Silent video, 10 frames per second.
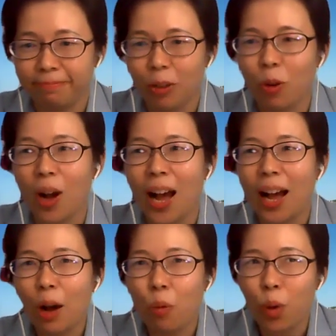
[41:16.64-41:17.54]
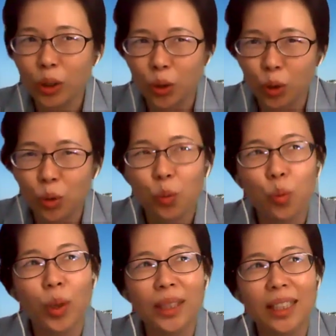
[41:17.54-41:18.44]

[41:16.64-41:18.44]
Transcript: Or what